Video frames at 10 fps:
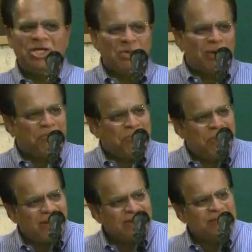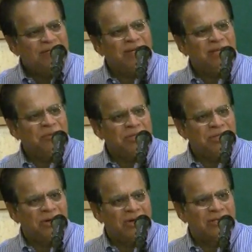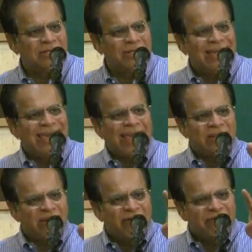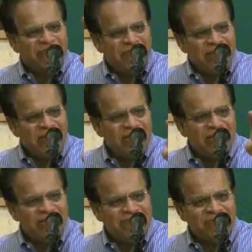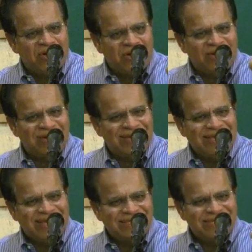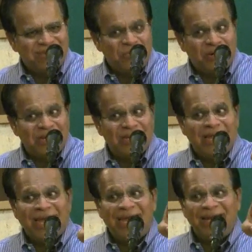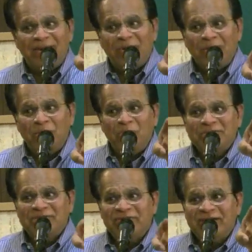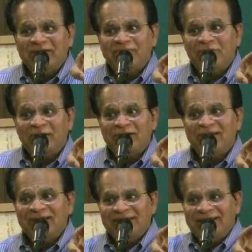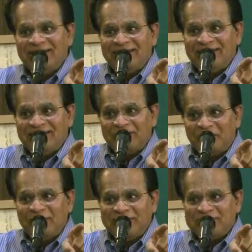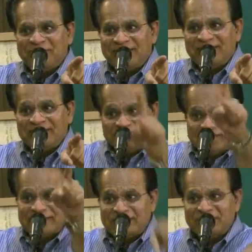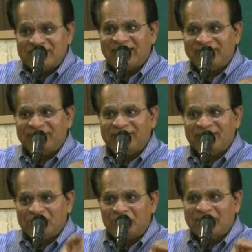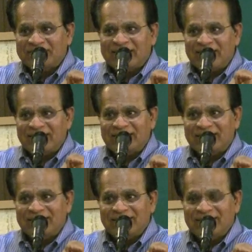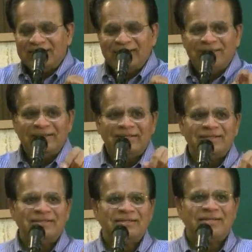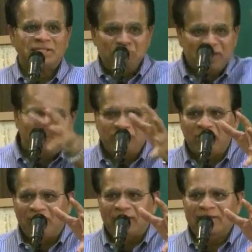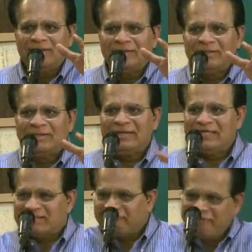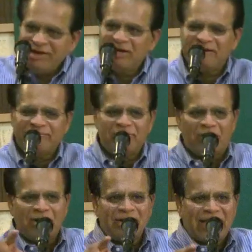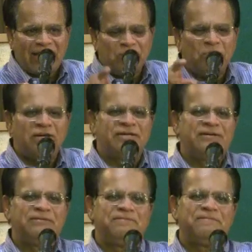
You are partnering with God, and the finger of God is at work. And who is the finger of God? The Holy Spirit. Jesus himself told us that. The Spirit of God is the finger of God at work.